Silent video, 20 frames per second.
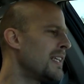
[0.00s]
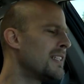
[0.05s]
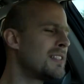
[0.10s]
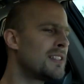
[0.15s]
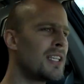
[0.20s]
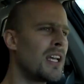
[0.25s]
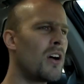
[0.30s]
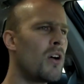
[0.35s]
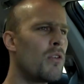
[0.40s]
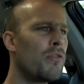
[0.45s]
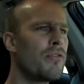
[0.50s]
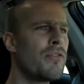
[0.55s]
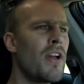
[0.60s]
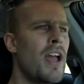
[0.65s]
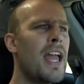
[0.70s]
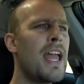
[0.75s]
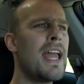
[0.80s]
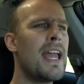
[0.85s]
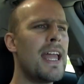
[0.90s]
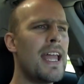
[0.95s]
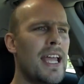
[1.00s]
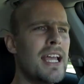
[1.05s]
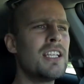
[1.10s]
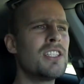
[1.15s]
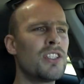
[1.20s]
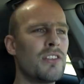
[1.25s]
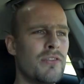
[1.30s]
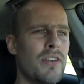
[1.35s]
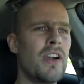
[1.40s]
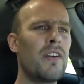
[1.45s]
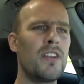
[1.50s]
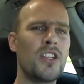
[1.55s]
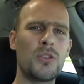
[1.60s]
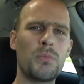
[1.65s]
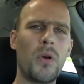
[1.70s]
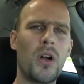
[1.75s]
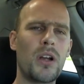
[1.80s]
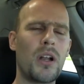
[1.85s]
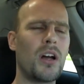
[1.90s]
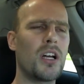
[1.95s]
itself is a very
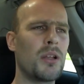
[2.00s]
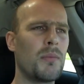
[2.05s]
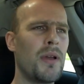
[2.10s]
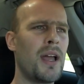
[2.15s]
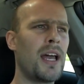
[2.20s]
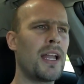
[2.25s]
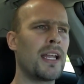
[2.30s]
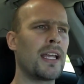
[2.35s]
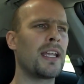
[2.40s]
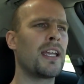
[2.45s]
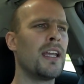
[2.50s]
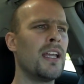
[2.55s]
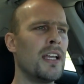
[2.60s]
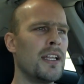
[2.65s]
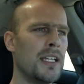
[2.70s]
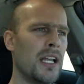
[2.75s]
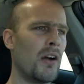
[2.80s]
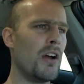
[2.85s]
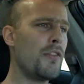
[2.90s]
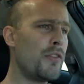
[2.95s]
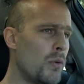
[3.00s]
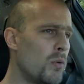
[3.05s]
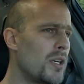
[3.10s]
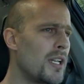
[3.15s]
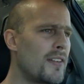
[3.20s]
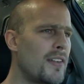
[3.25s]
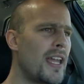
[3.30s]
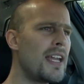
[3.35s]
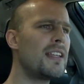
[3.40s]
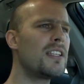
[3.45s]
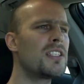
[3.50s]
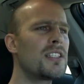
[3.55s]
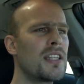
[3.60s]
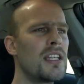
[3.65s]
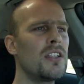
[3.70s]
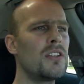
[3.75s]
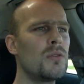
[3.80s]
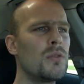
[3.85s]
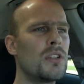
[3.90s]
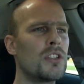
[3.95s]
smart automatic. Now, if you were to take this
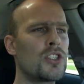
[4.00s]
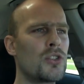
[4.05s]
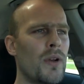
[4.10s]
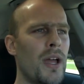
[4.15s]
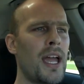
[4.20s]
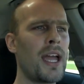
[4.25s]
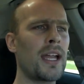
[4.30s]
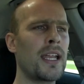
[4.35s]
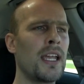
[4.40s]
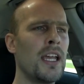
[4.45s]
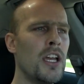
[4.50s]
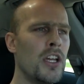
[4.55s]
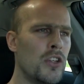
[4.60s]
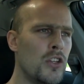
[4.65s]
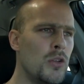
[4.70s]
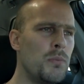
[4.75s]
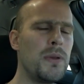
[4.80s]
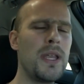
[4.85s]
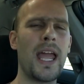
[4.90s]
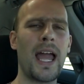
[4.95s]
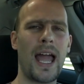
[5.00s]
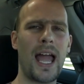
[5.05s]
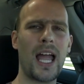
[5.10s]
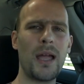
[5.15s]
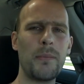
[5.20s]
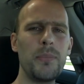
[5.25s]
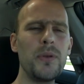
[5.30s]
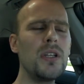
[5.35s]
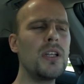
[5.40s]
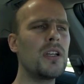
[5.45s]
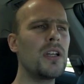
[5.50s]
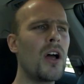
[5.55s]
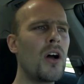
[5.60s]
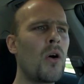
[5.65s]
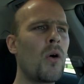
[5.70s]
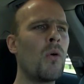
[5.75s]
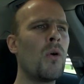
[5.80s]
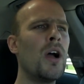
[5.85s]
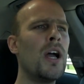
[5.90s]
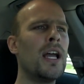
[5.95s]
thing to a track, you'd be happy to
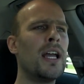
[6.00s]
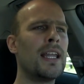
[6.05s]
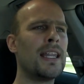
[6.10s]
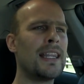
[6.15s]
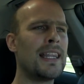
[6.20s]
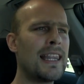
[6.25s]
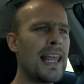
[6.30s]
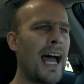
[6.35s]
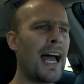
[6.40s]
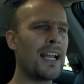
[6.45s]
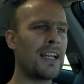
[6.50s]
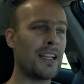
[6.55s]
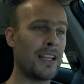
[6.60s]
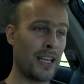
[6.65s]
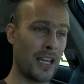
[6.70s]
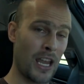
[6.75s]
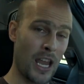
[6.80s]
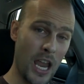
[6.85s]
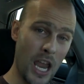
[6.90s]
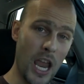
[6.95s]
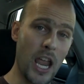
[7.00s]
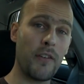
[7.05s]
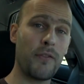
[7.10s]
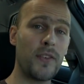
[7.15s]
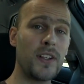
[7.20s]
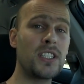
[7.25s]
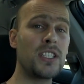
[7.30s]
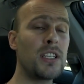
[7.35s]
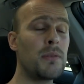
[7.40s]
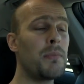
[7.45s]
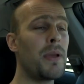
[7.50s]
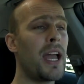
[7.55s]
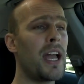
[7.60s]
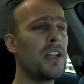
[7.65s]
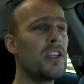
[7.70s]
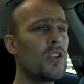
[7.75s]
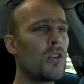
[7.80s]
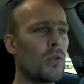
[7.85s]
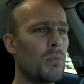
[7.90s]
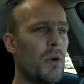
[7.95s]
know that if it's in
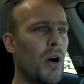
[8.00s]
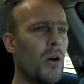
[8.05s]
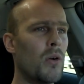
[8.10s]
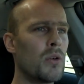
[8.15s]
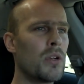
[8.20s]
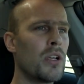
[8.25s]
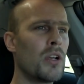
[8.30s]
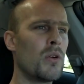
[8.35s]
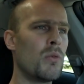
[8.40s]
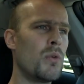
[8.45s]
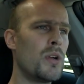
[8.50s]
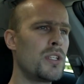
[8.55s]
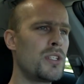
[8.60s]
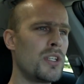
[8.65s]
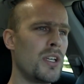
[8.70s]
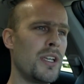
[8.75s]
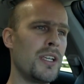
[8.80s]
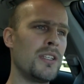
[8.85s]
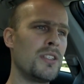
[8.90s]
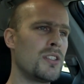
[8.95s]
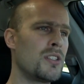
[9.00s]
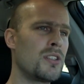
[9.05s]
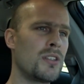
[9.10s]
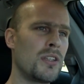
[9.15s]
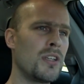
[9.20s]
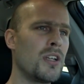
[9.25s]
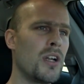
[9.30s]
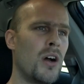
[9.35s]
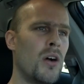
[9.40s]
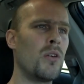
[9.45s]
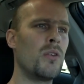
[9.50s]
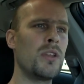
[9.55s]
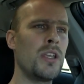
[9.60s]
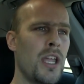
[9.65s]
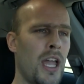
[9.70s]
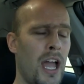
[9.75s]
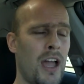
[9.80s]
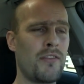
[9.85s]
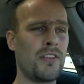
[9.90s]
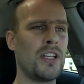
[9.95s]
manual mode, which is, you know,
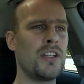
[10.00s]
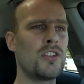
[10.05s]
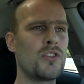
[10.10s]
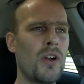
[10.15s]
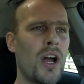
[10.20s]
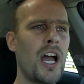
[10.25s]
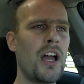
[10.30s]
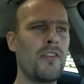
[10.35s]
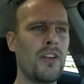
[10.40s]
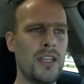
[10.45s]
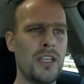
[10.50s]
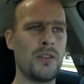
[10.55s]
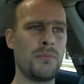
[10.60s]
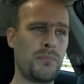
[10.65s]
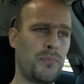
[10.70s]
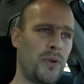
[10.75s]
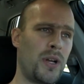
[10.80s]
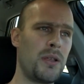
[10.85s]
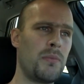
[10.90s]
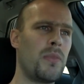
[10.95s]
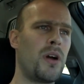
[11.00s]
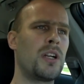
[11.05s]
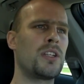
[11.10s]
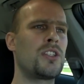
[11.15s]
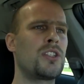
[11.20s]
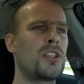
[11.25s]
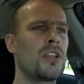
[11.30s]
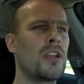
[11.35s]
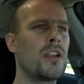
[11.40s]
you have it in drive and you pretty much